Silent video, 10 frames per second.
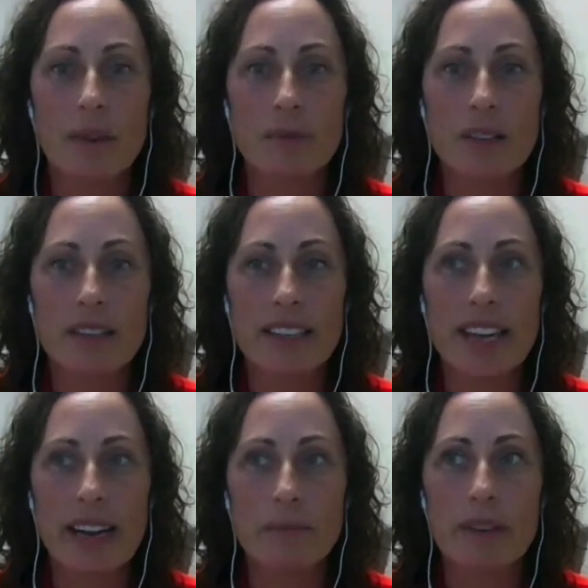really
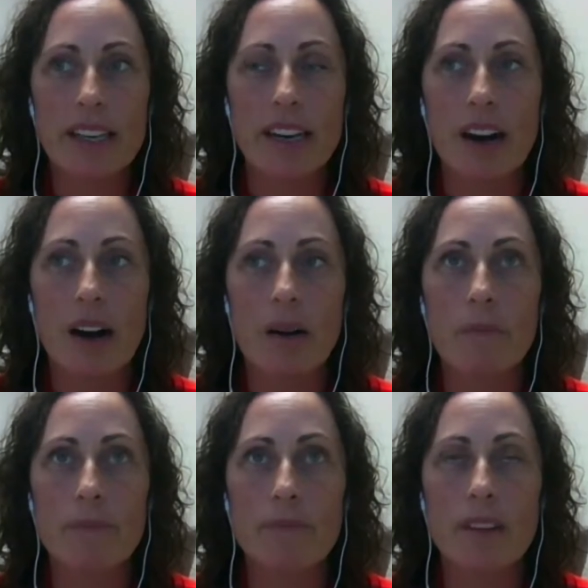can be
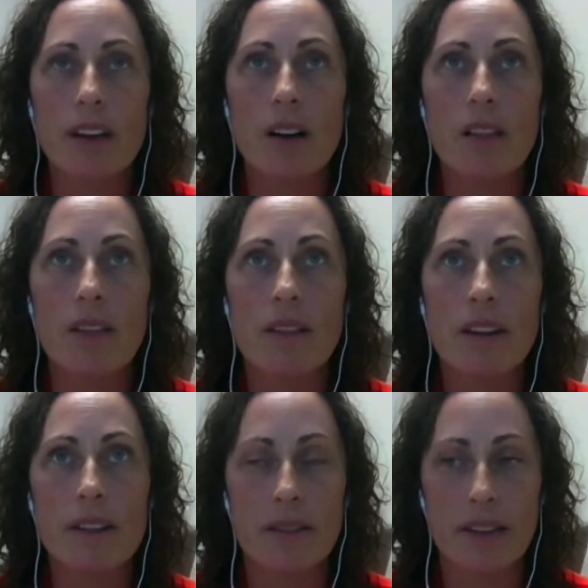
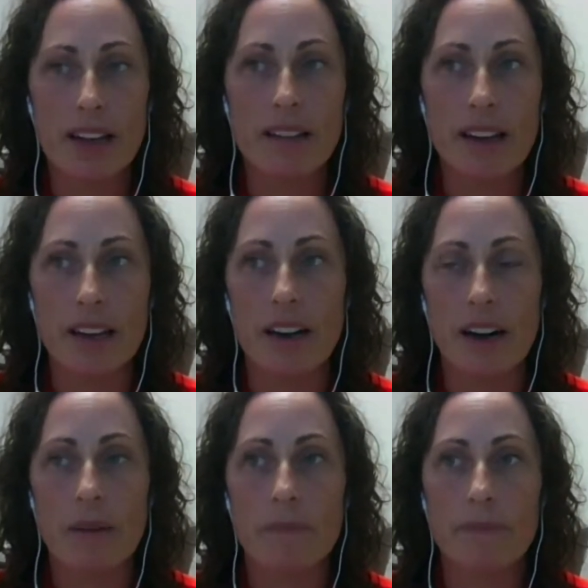the thing
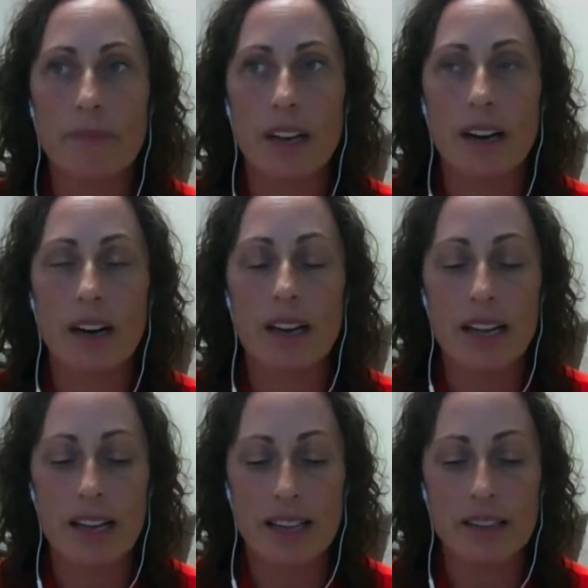that
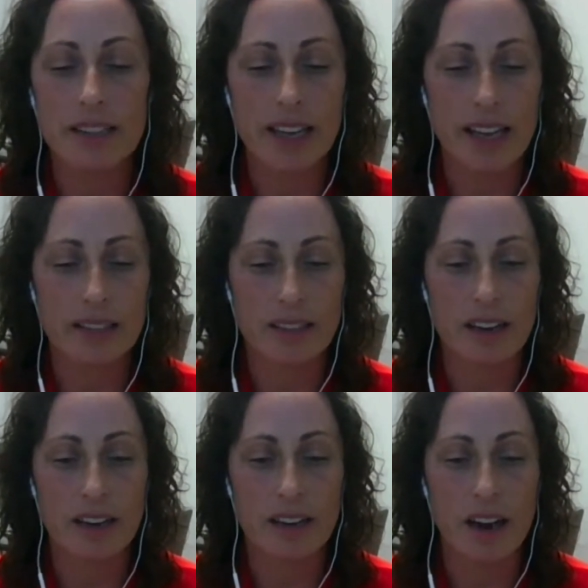instigates
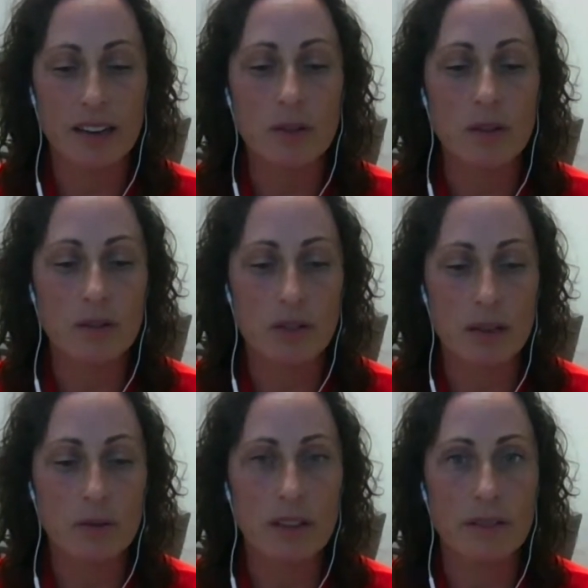a consult
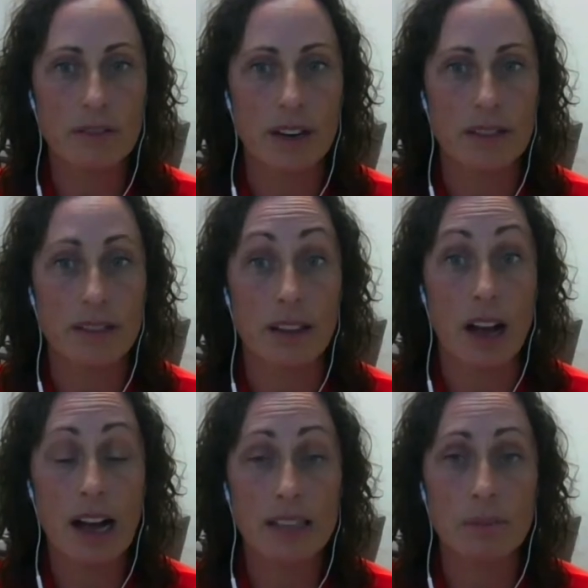generally for us in the
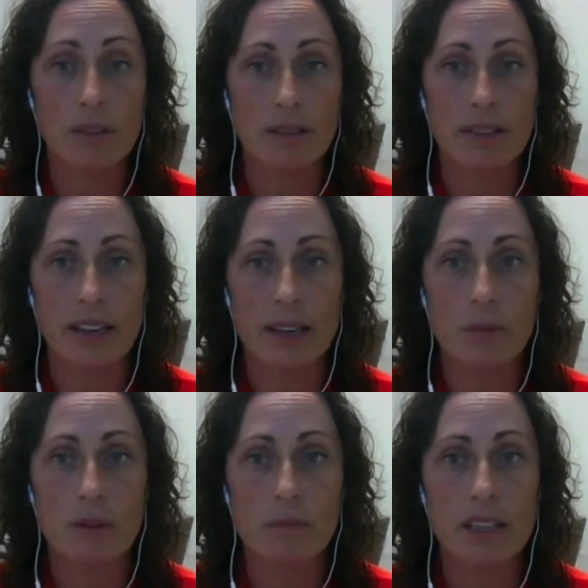hospital setting
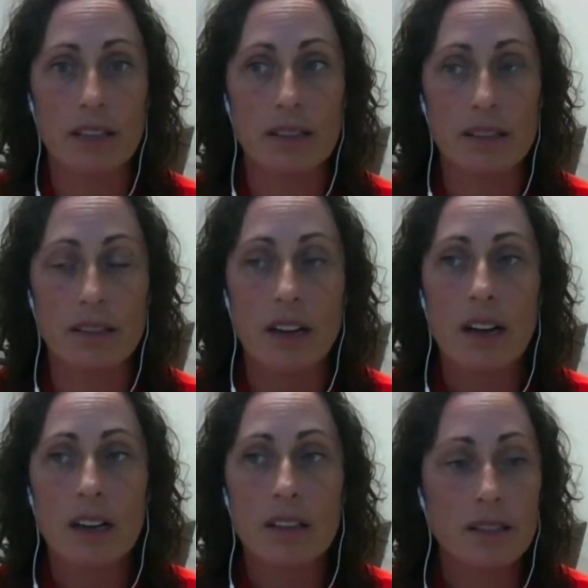would be is
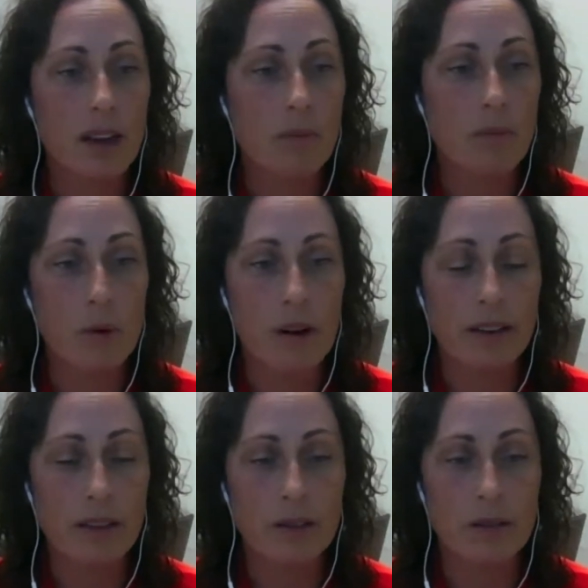
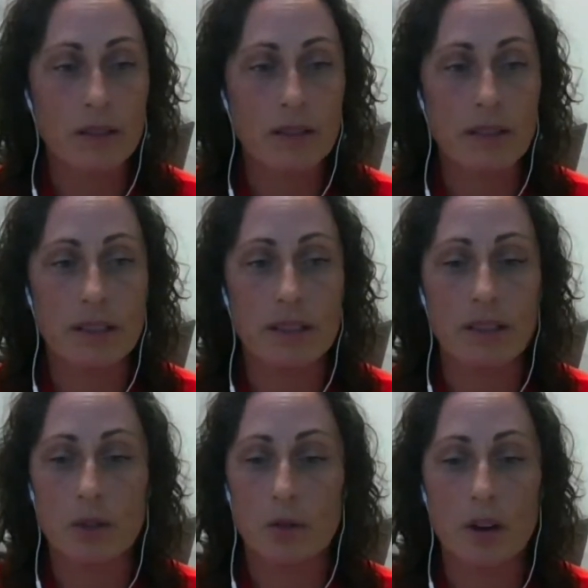someone who is
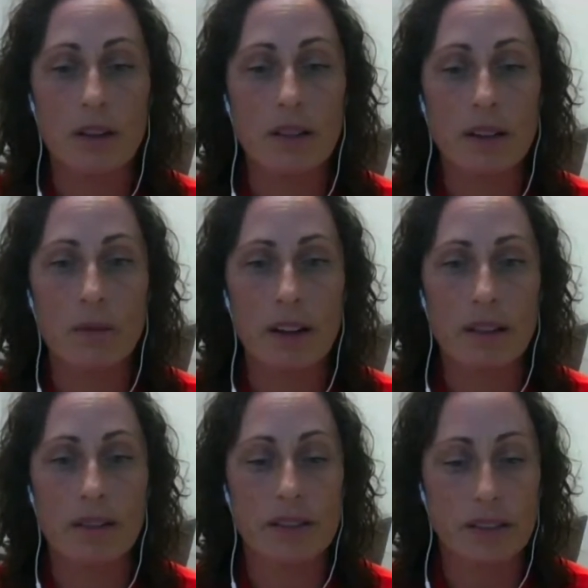struggling
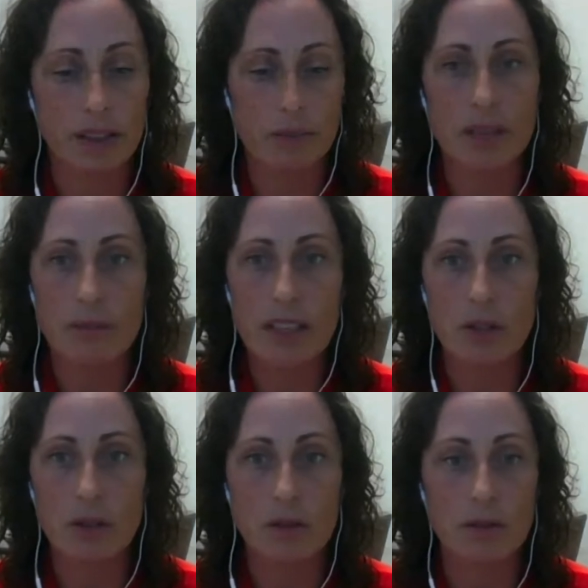with symptom
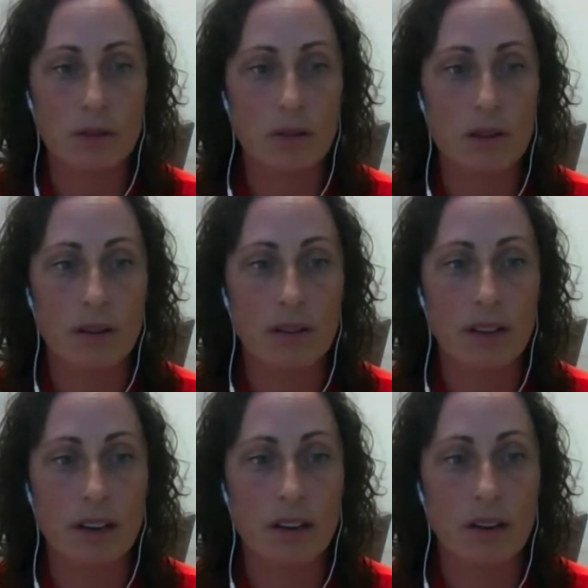issues or
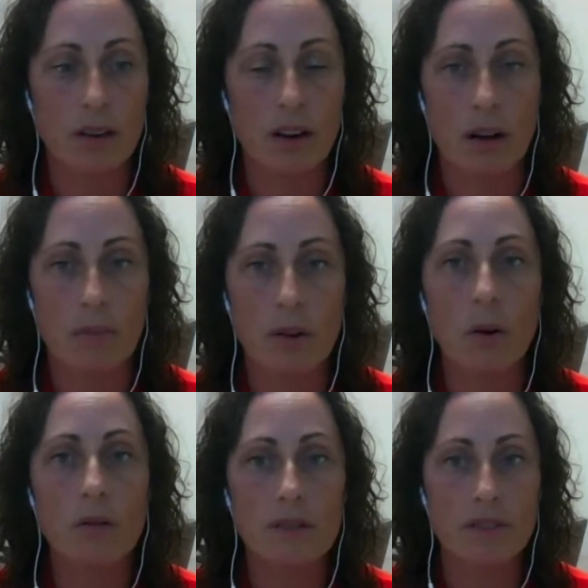their
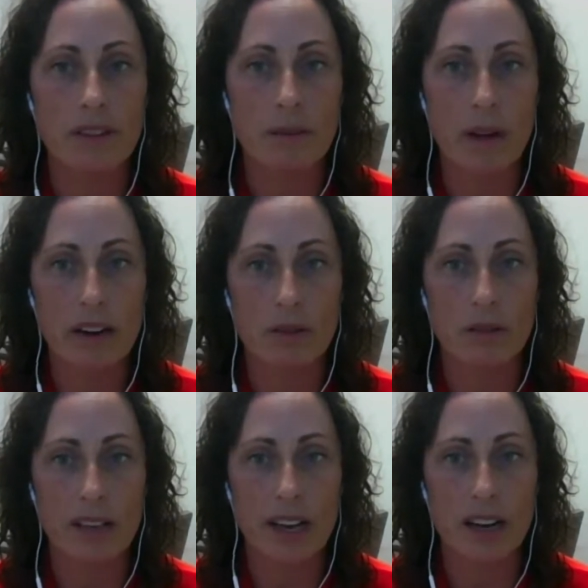goals for their medical
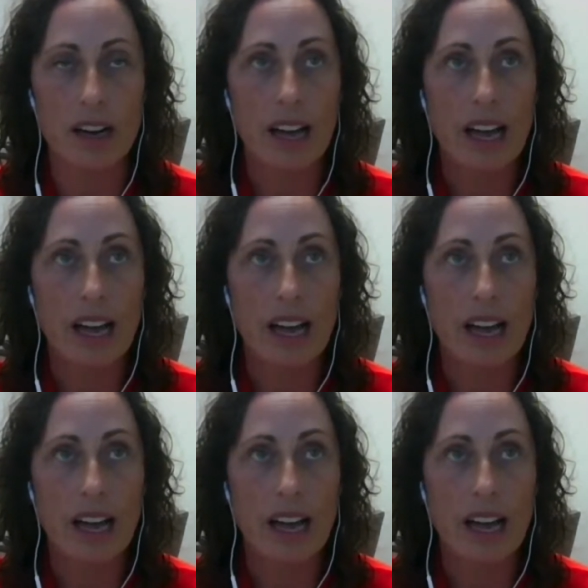care.